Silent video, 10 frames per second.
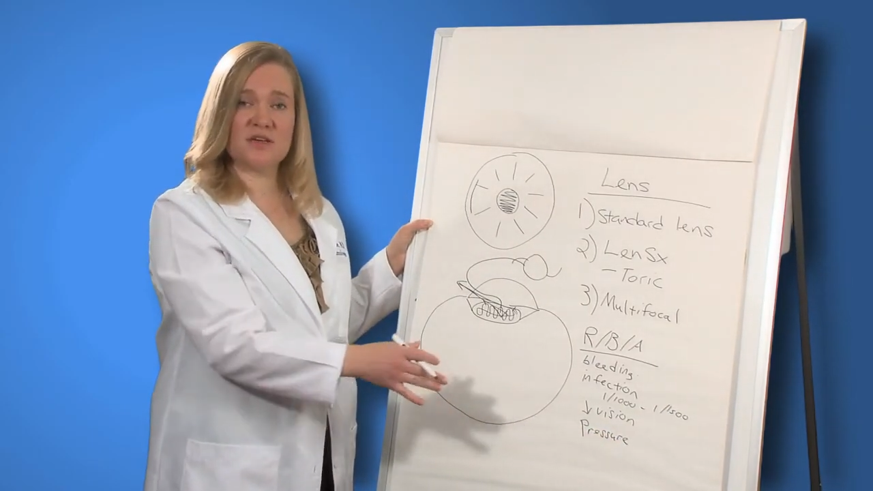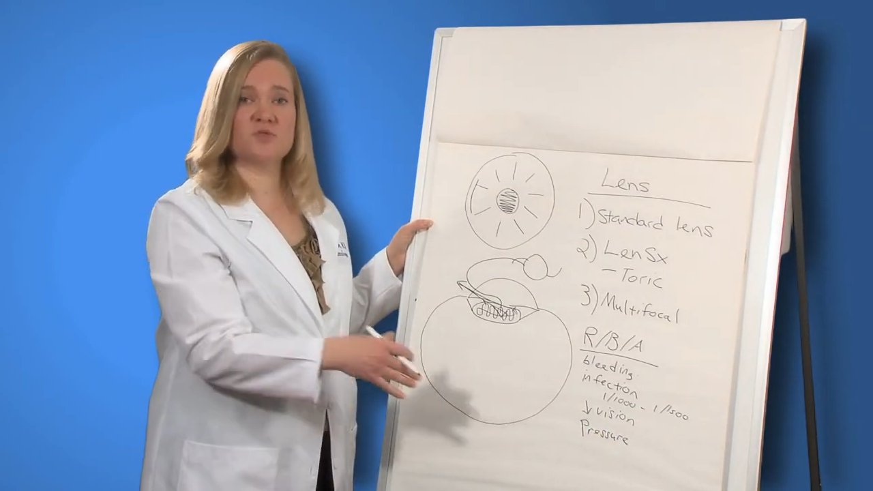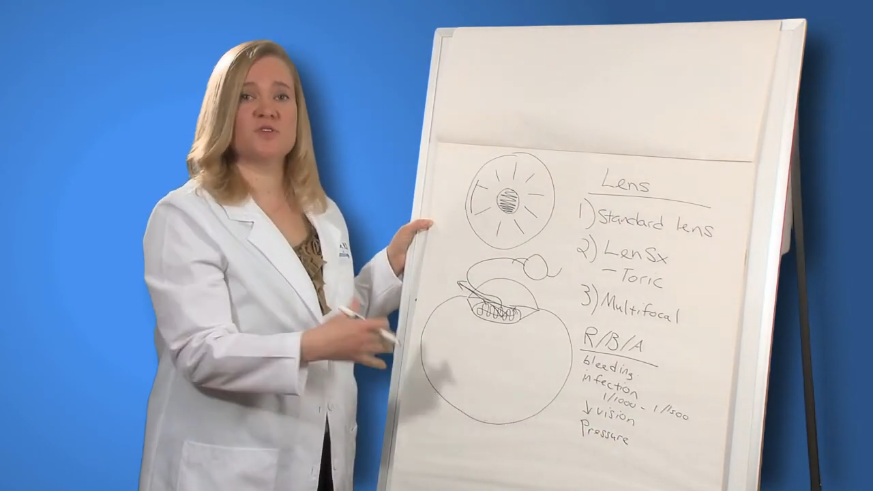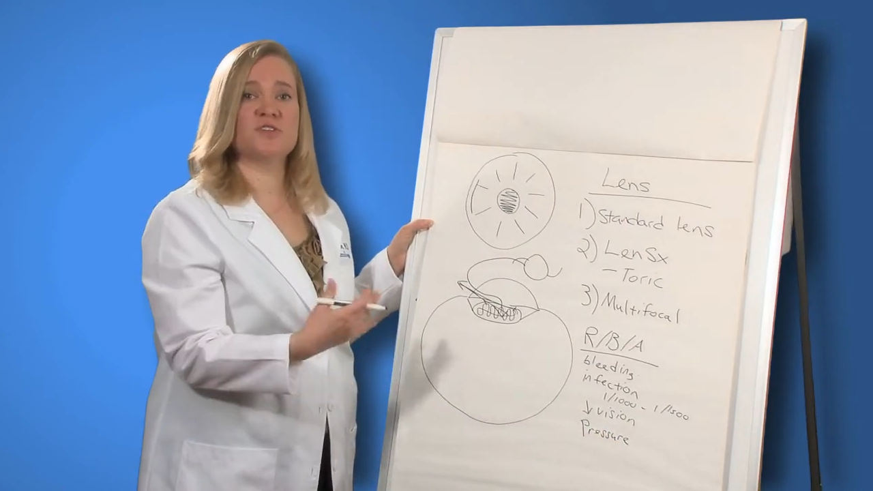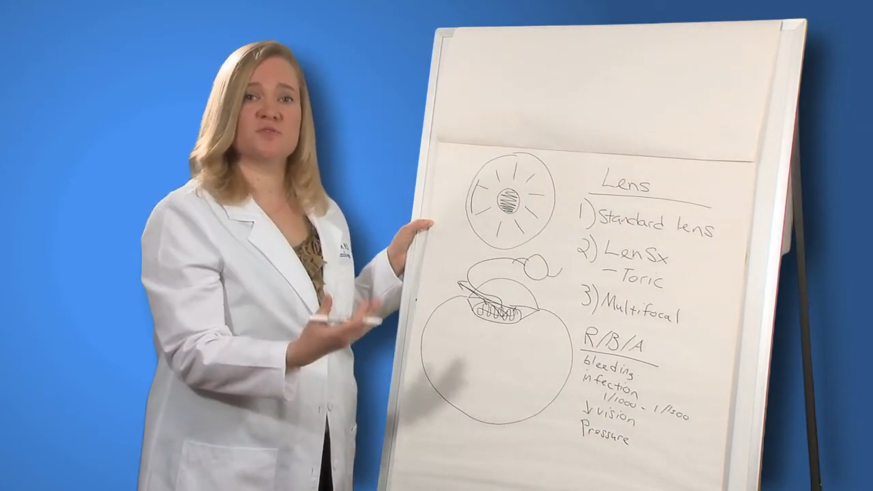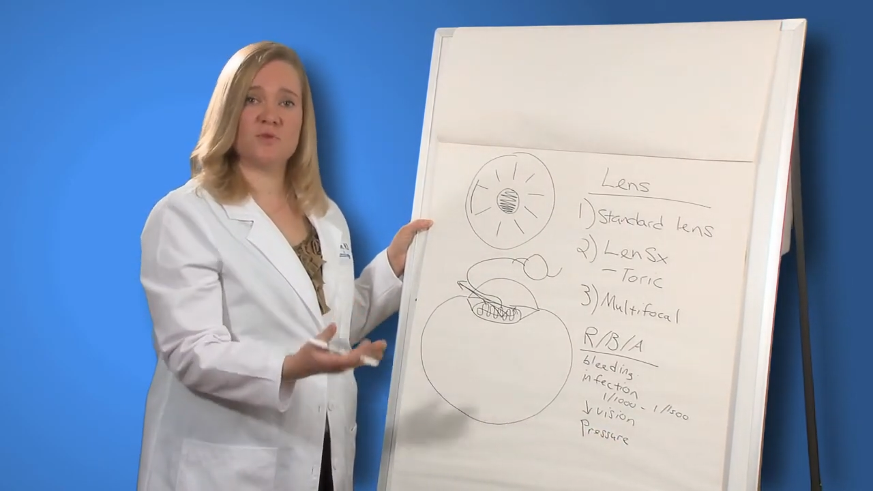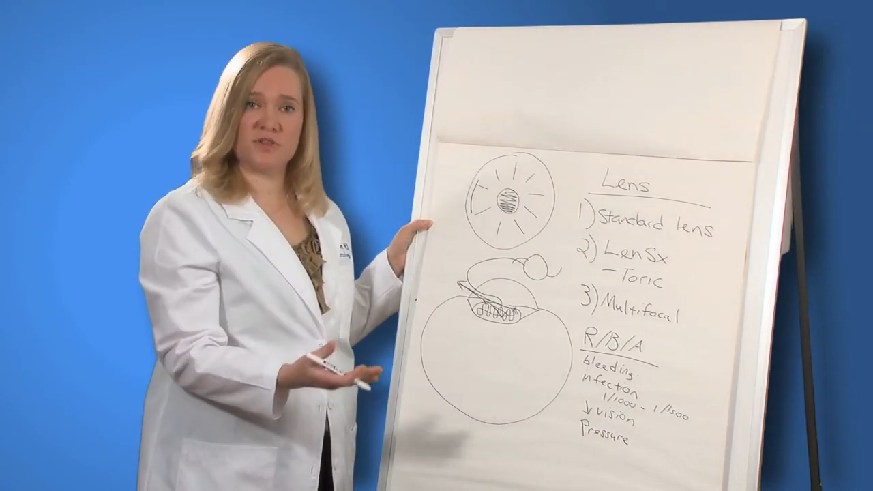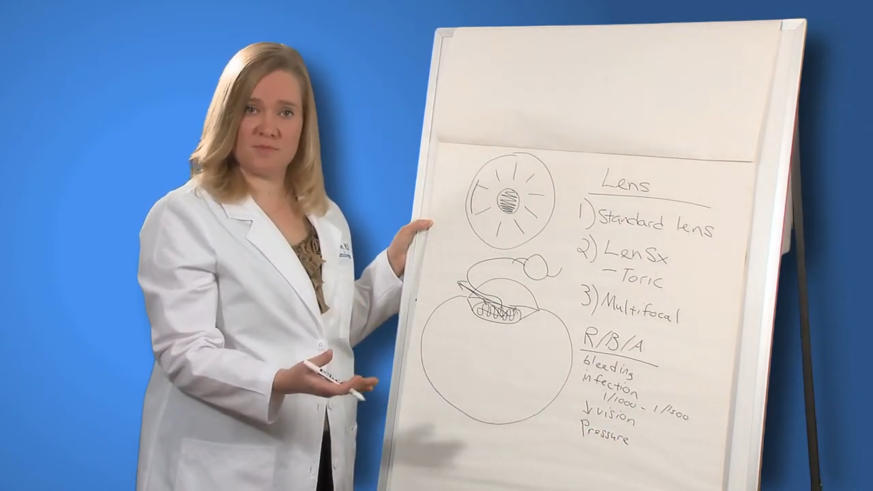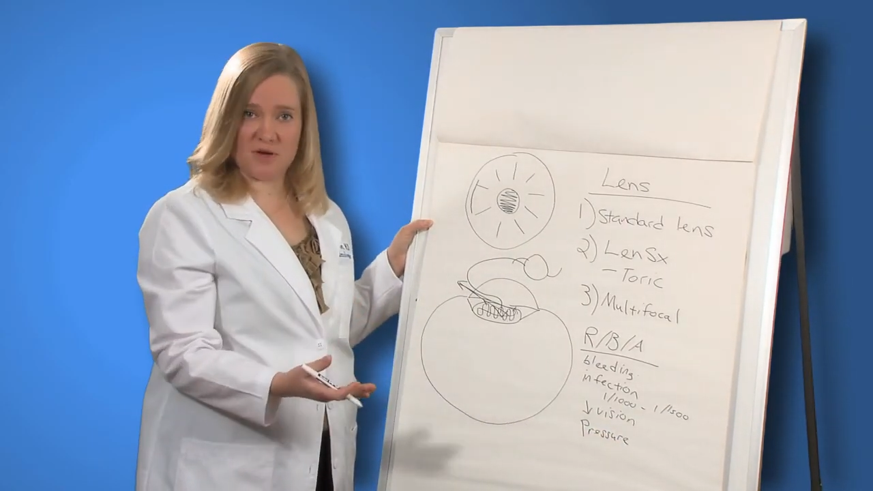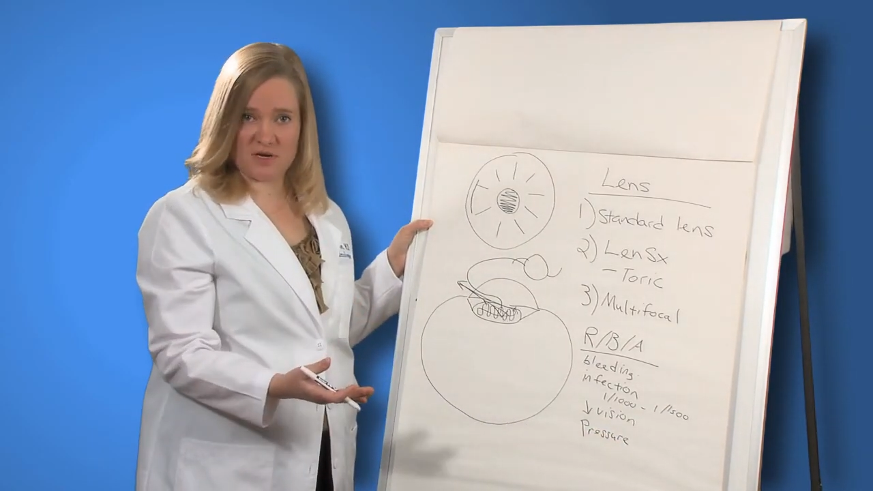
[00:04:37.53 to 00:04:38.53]
as we just
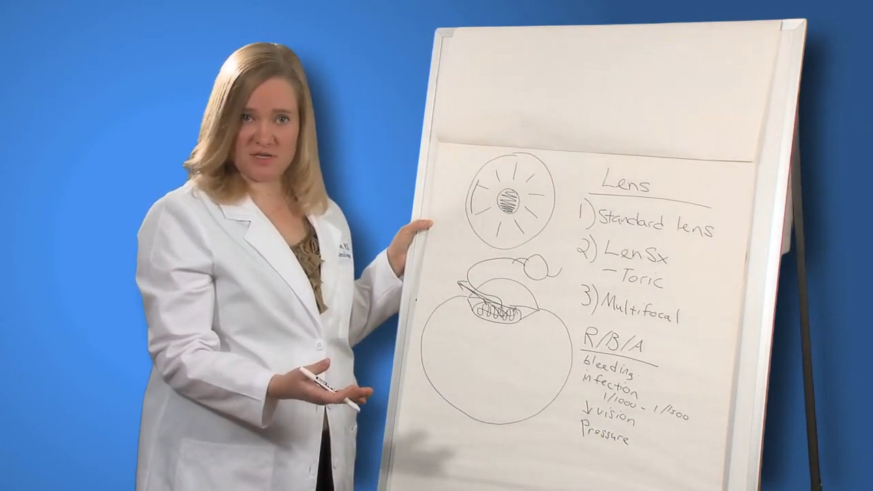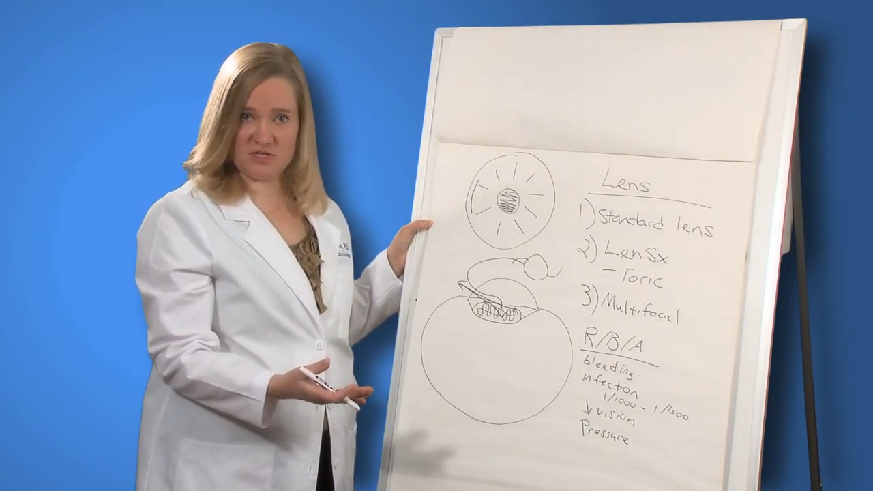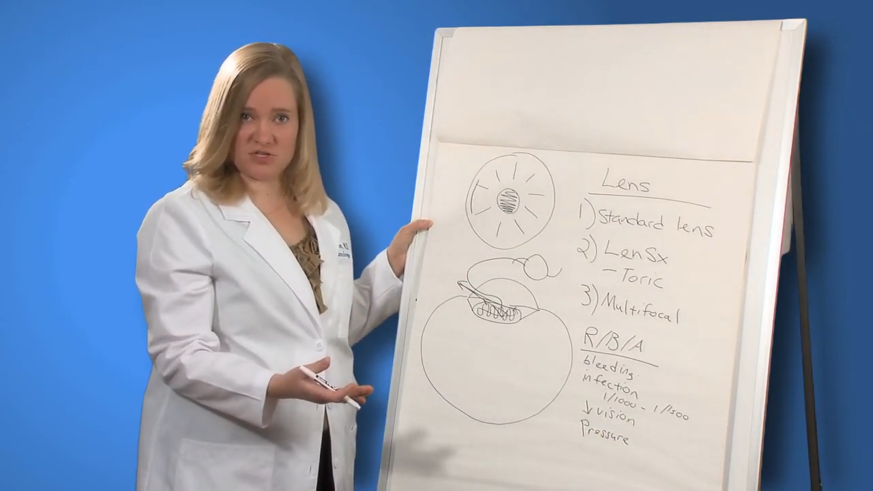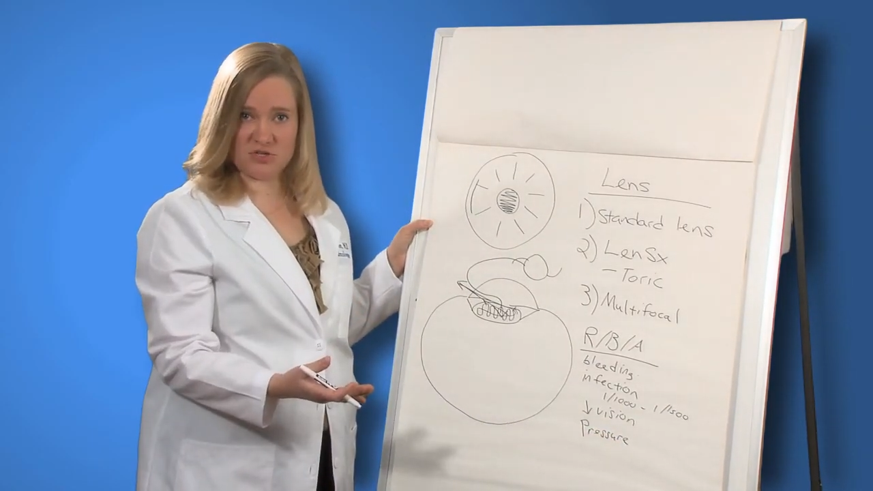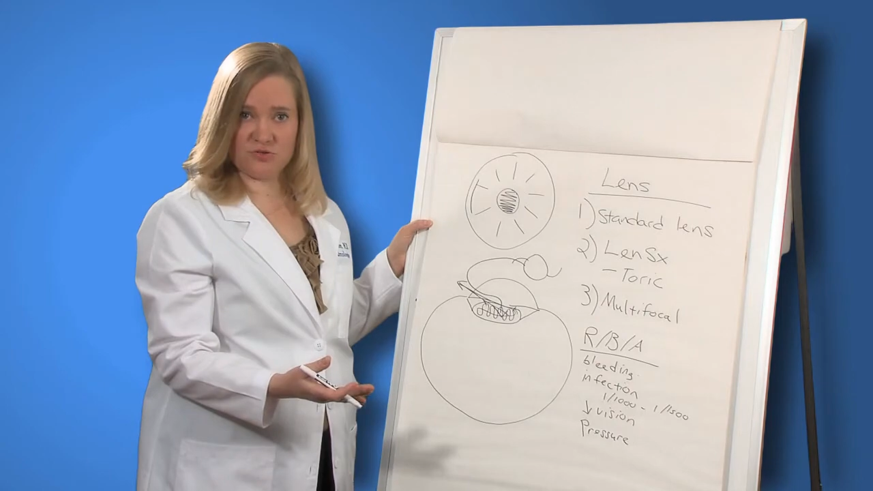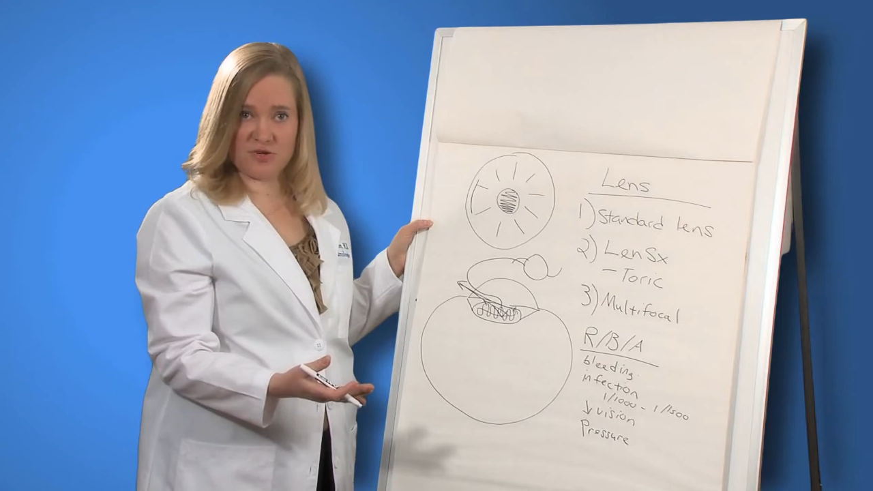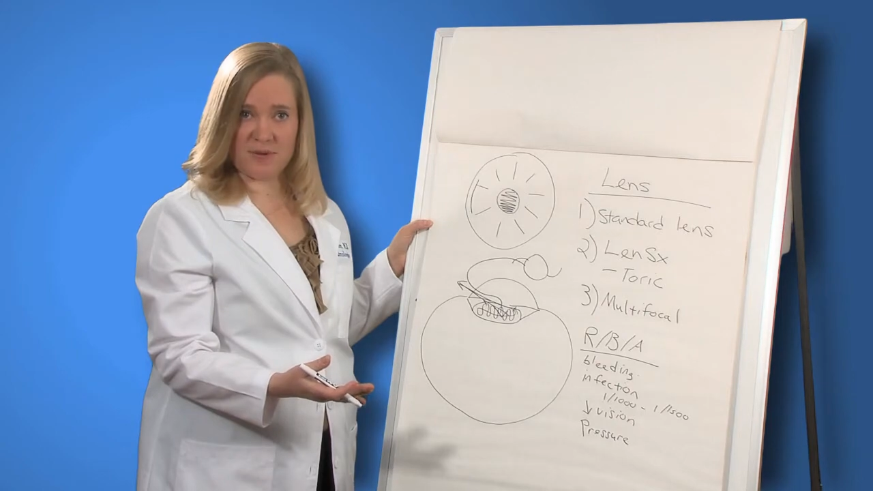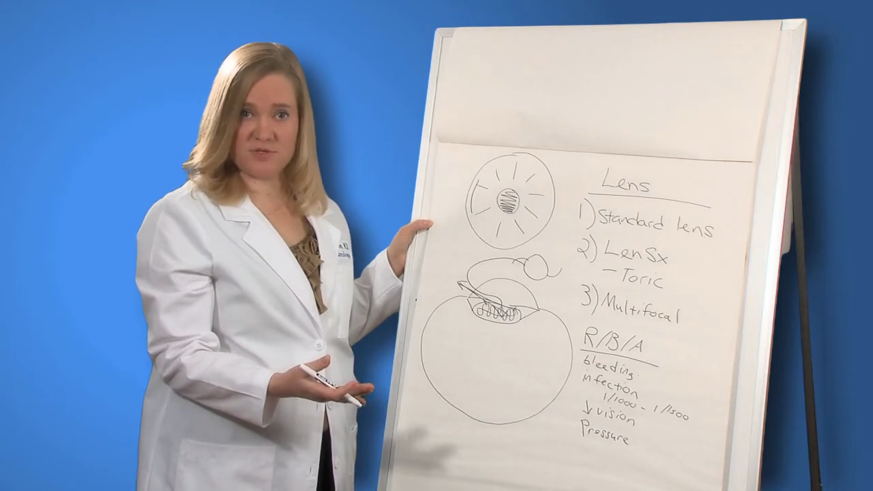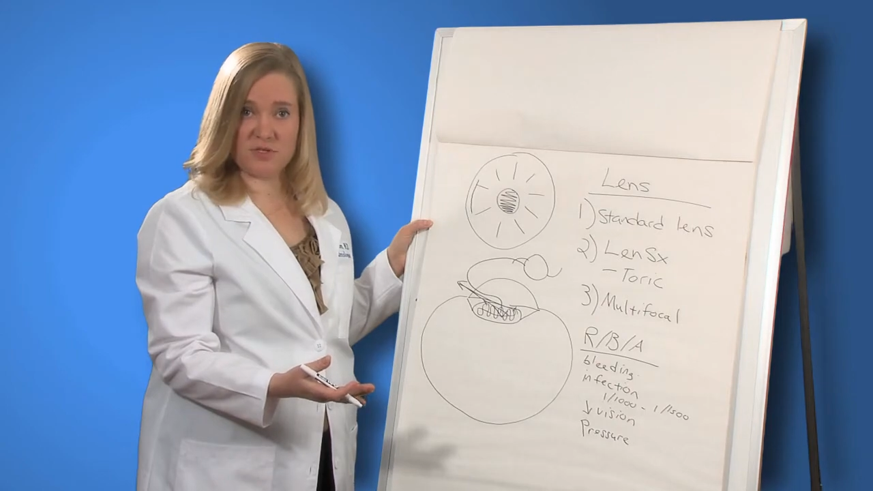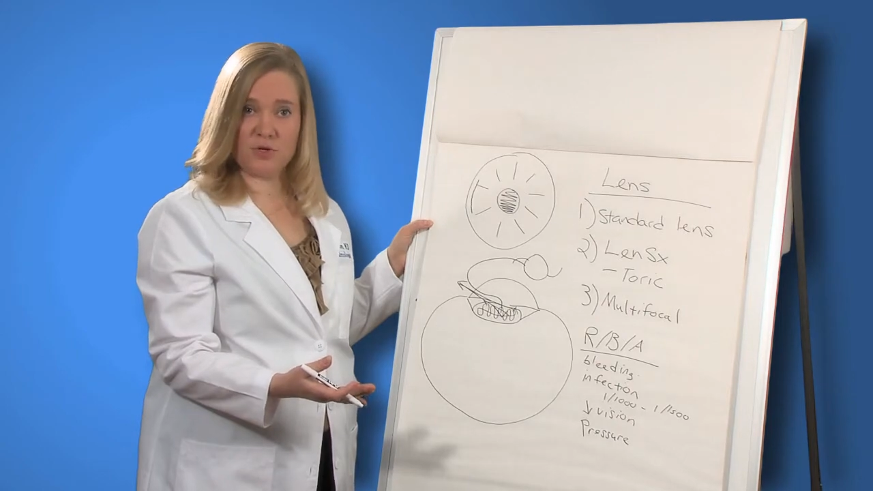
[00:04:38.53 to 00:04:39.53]
put them on an additional
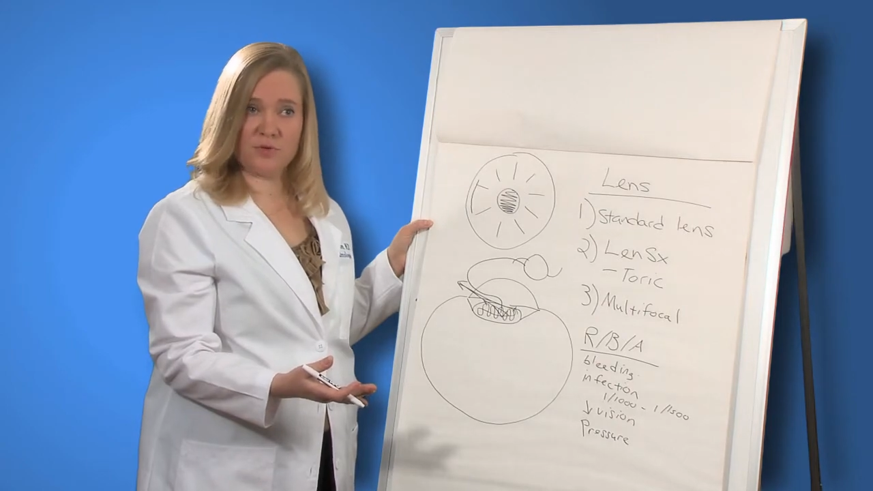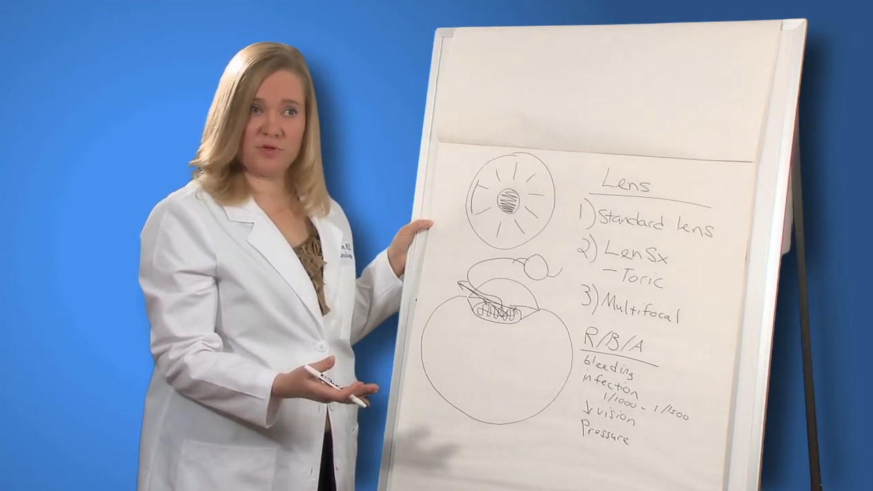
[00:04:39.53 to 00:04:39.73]
drop to lower